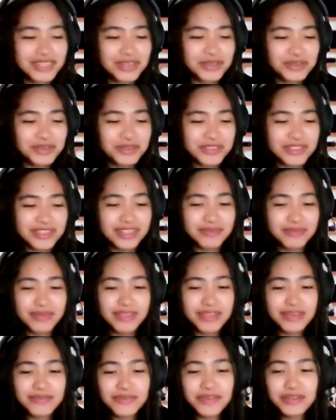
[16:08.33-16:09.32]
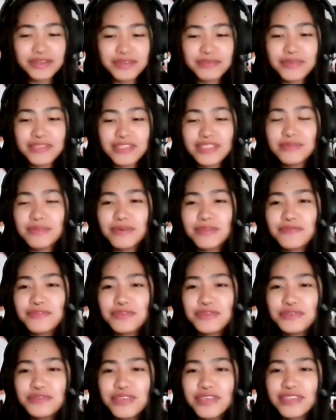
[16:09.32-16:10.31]
That was gonna be a very busy month
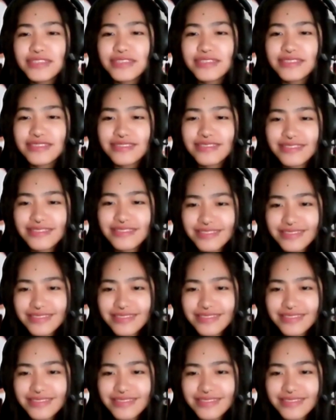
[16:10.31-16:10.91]
for you then.